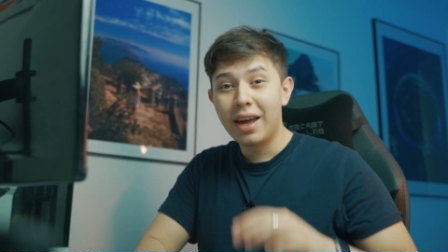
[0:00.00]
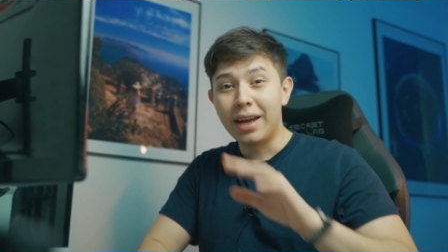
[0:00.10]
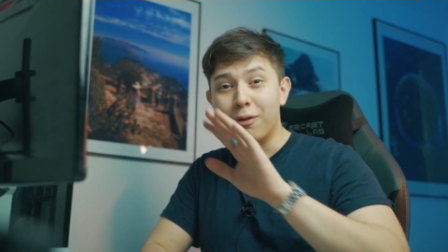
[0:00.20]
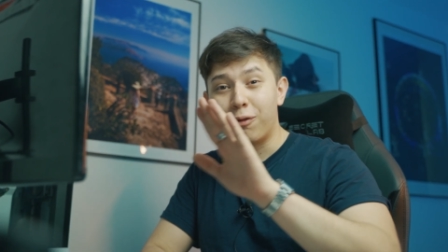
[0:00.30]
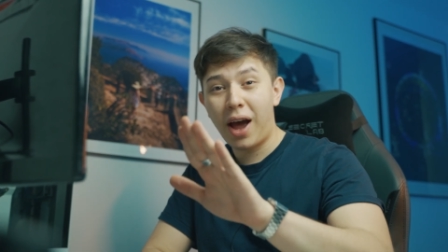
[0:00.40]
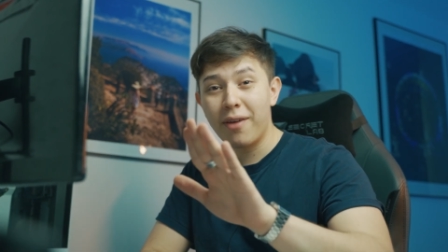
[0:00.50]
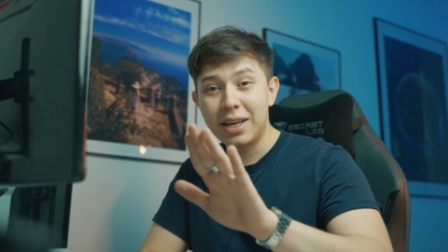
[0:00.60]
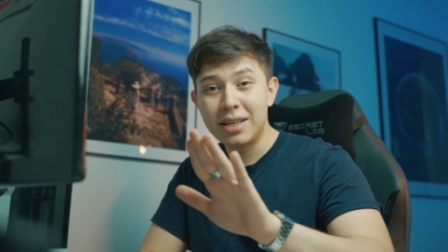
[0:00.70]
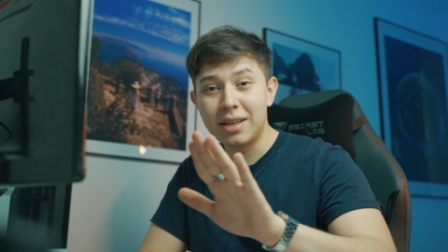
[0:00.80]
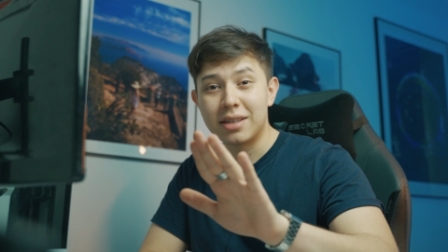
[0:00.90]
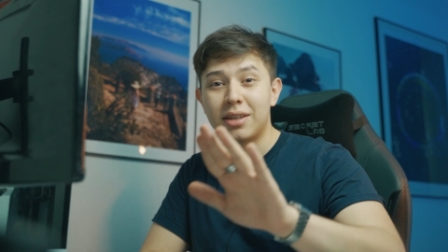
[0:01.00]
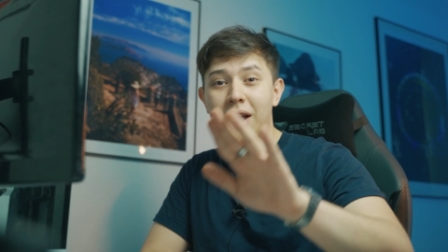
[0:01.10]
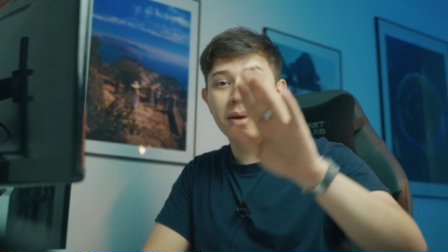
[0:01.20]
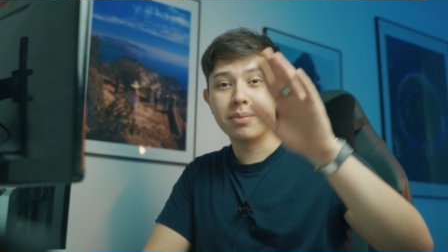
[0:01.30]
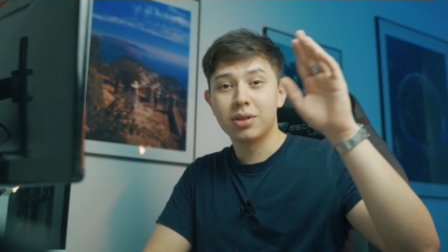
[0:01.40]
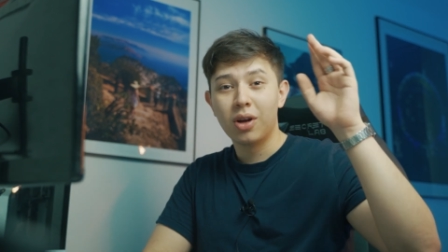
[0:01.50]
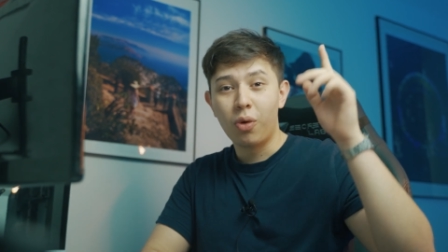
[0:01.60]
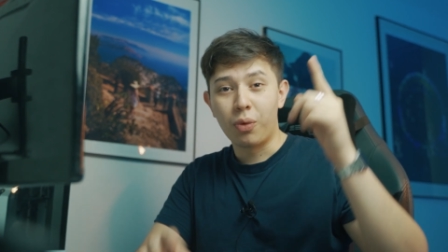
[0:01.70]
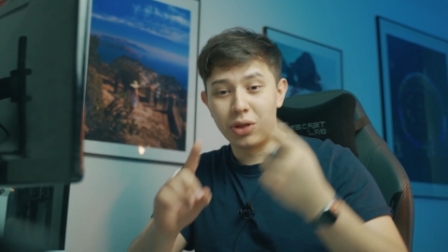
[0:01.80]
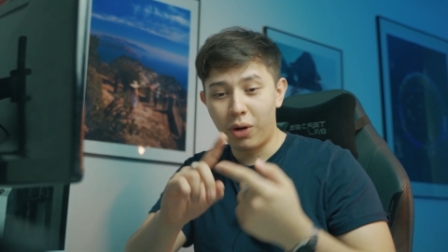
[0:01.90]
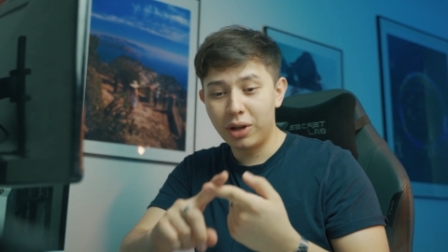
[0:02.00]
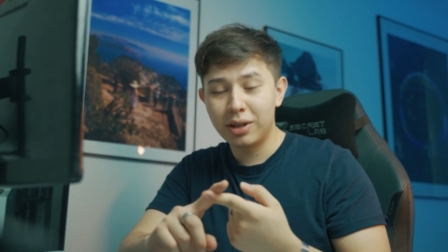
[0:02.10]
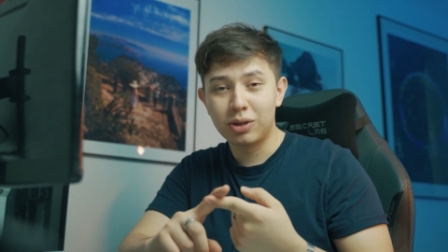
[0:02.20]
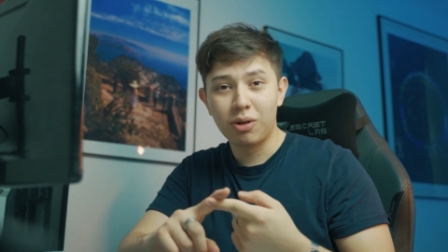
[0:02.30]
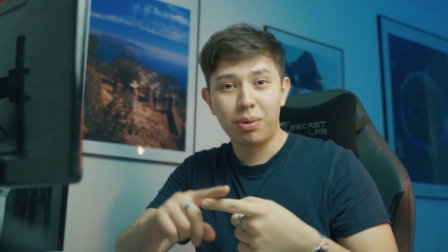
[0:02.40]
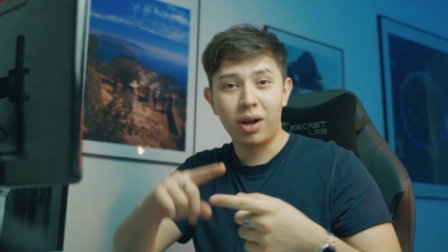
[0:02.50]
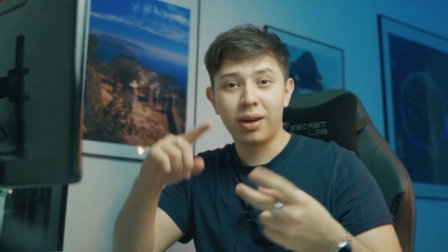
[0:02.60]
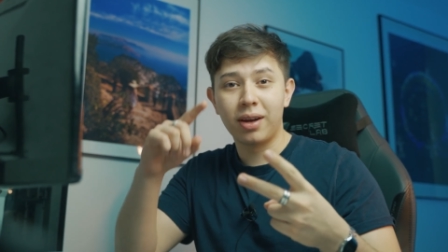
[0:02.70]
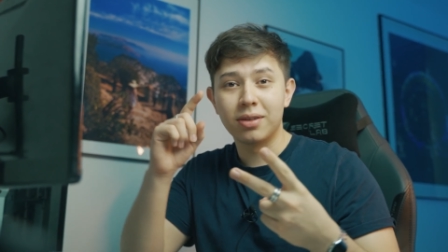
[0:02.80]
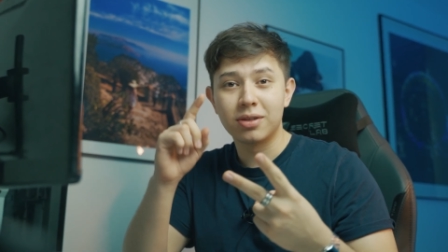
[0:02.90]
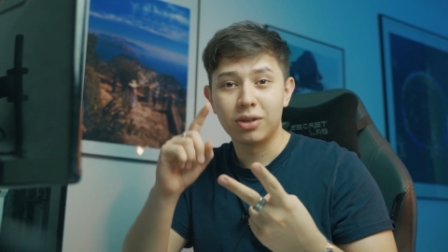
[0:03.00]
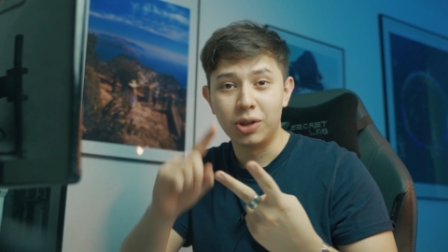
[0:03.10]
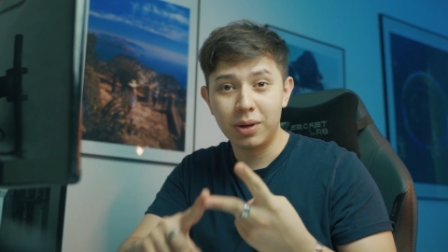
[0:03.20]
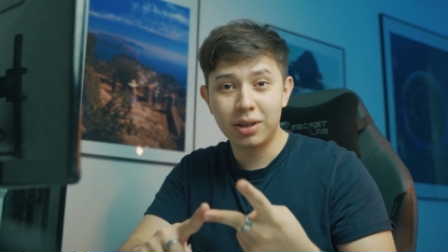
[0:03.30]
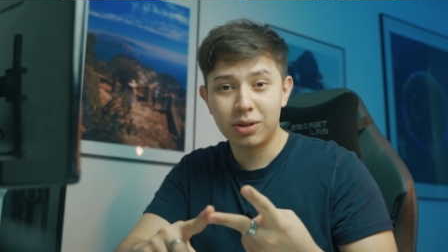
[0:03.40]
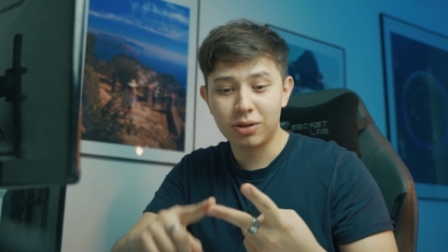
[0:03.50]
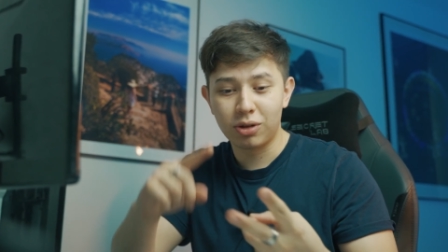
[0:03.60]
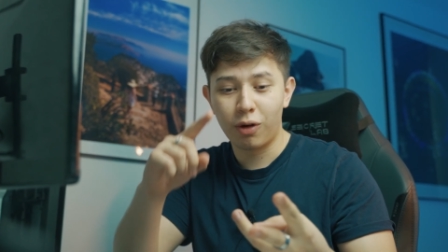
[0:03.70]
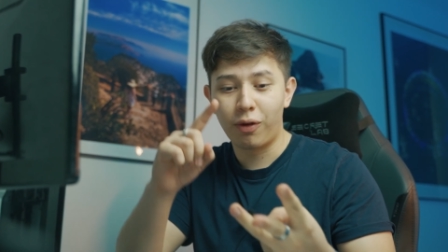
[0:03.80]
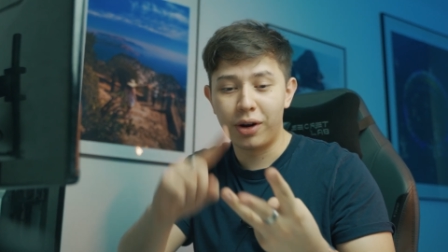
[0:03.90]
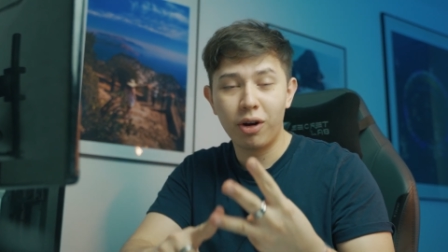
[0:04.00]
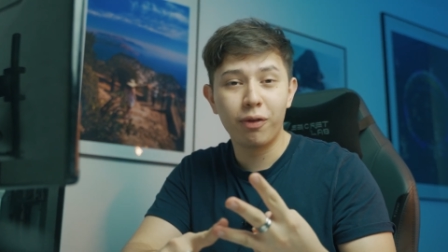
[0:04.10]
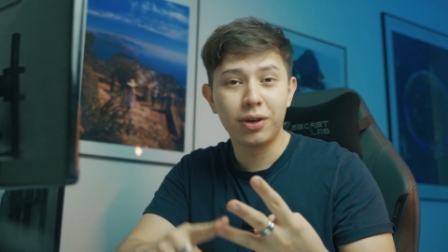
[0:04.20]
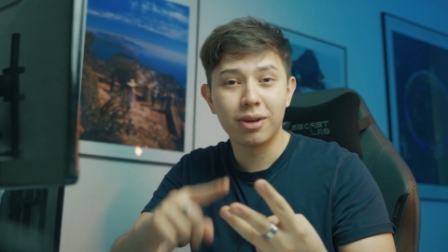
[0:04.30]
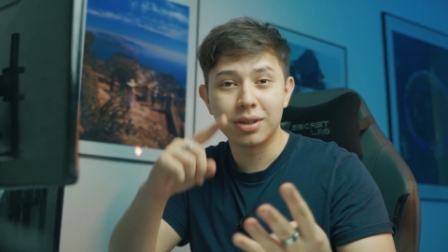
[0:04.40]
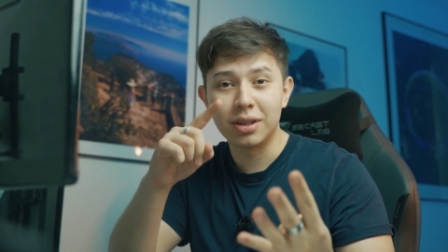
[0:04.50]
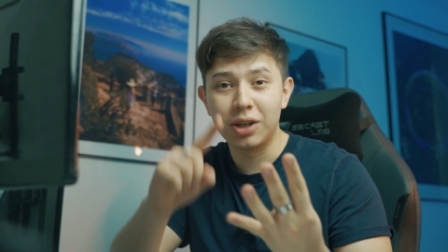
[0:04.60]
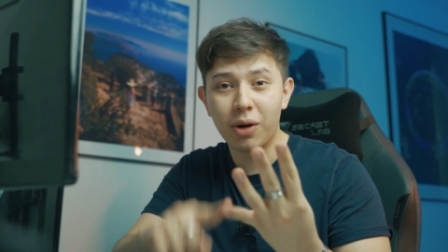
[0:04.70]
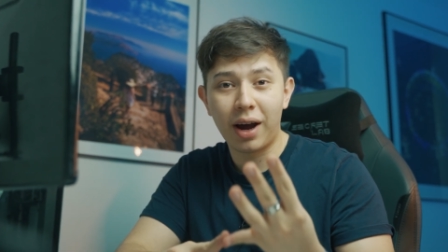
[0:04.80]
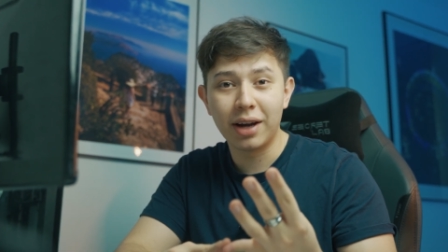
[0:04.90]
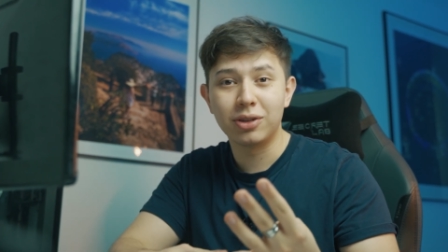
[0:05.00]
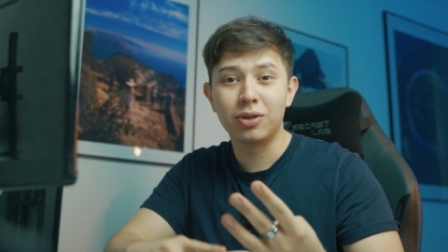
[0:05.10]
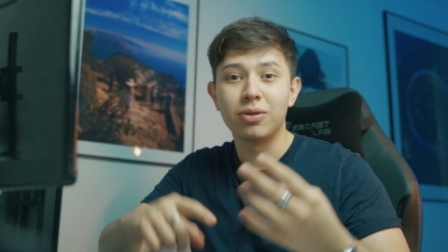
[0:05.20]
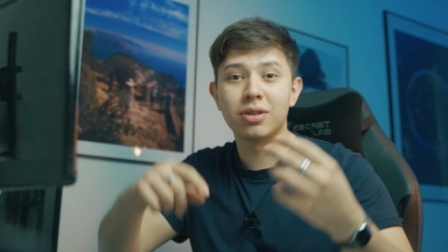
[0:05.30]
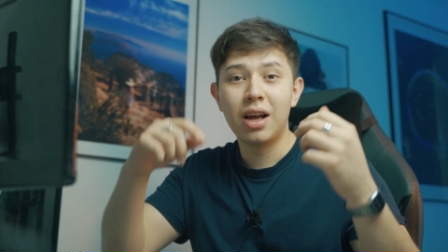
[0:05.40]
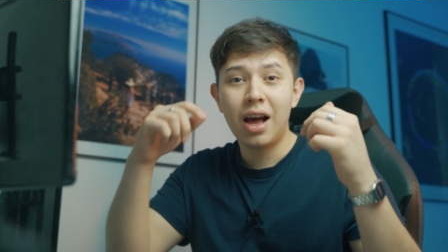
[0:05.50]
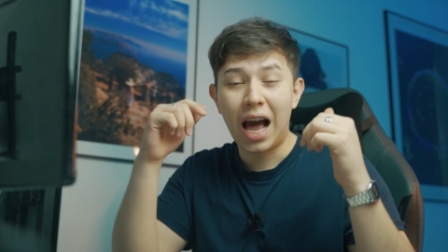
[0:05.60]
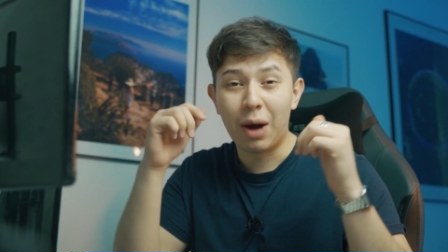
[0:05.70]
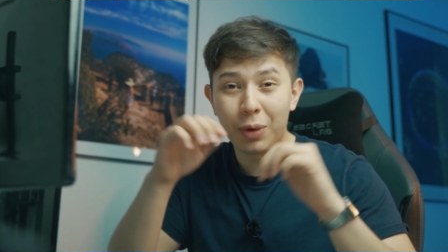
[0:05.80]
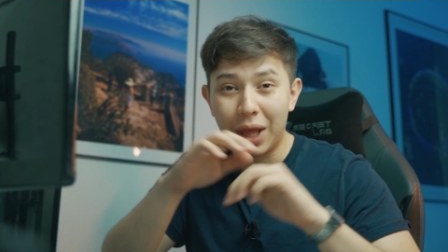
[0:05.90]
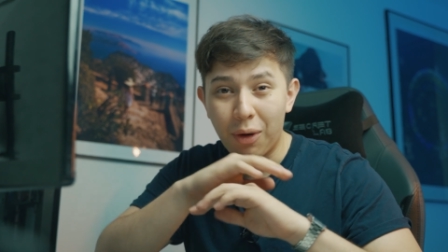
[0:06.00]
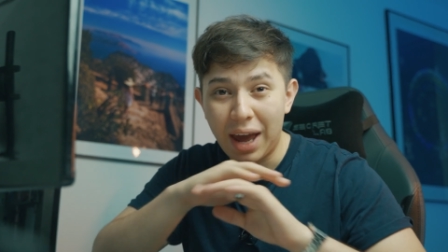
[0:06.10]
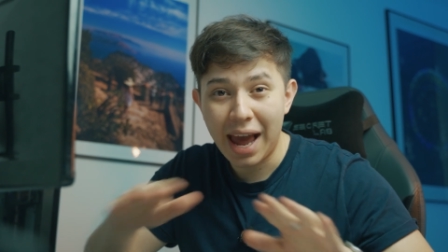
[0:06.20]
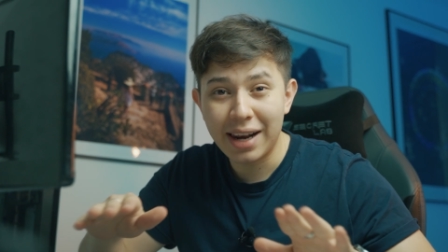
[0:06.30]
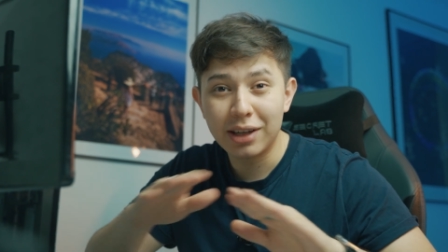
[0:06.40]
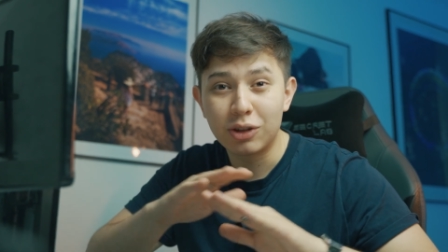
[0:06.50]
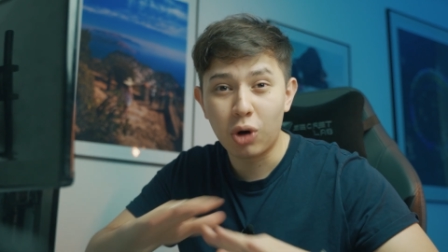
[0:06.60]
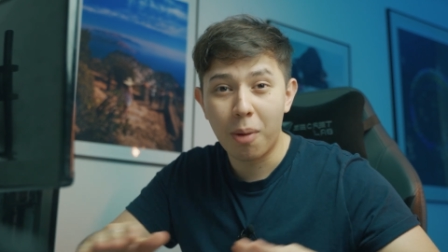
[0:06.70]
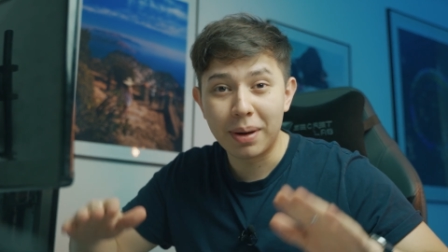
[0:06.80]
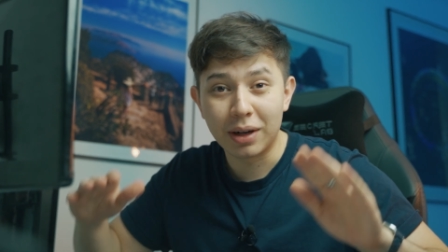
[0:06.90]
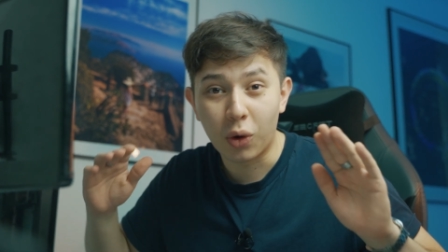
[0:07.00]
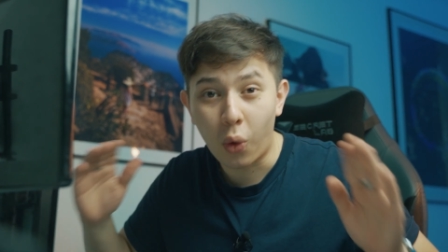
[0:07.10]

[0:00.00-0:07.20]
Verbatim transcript: in five easy steps with no additional plugins, no additional software, no V L C, no iTunes, and without any drop in